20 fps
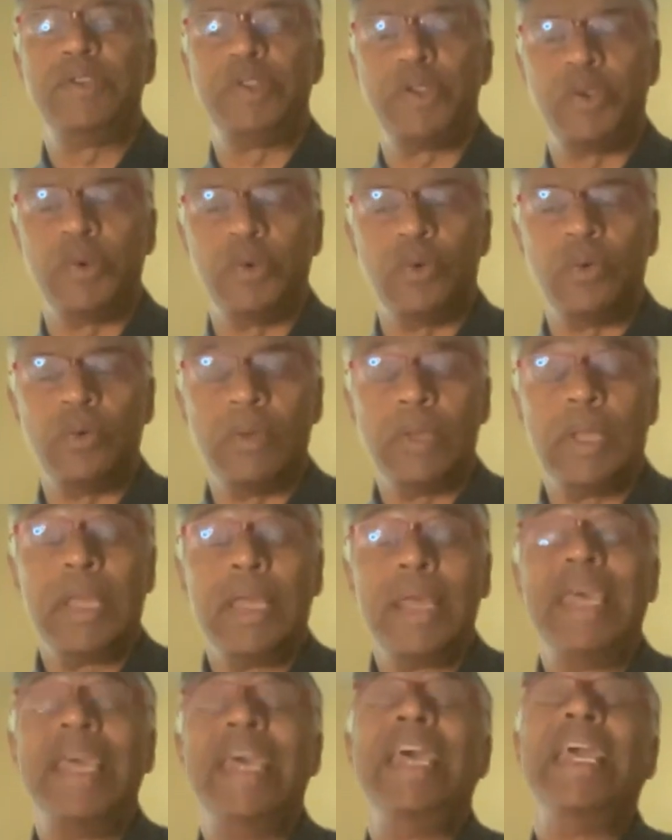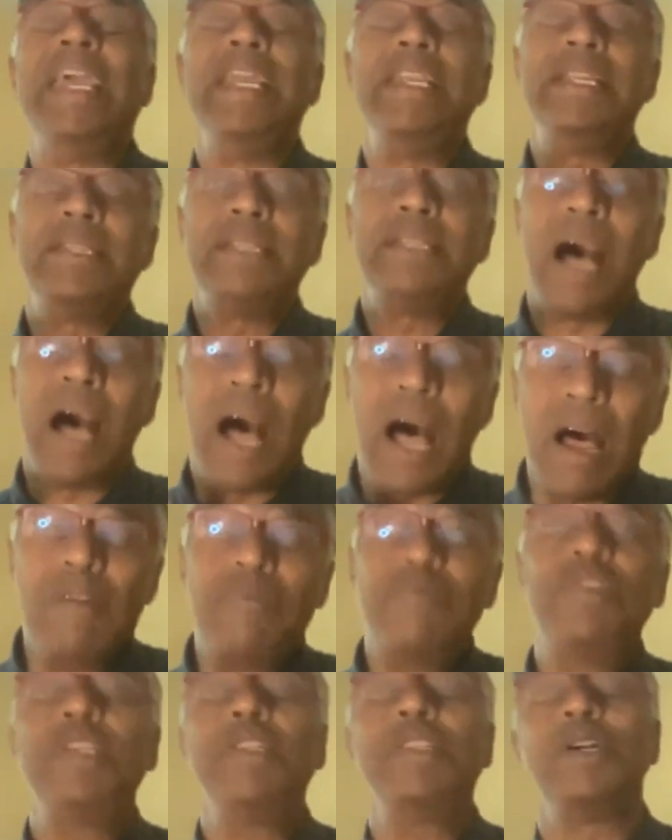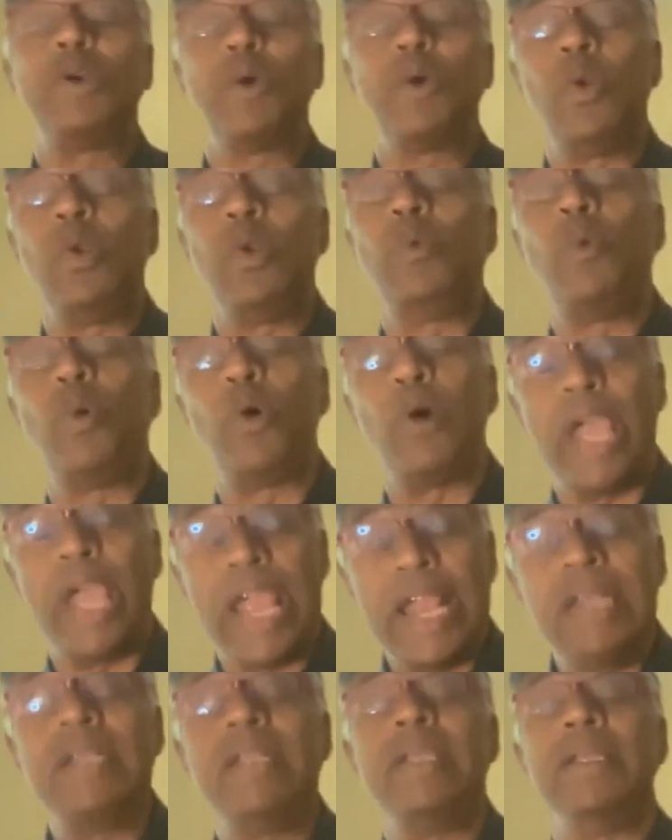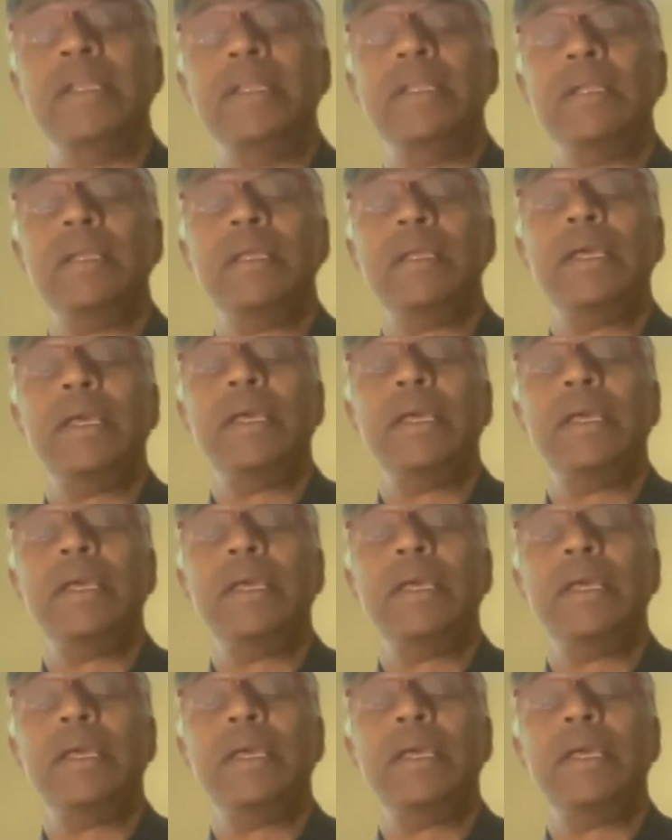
to you. It is after the Cold War ended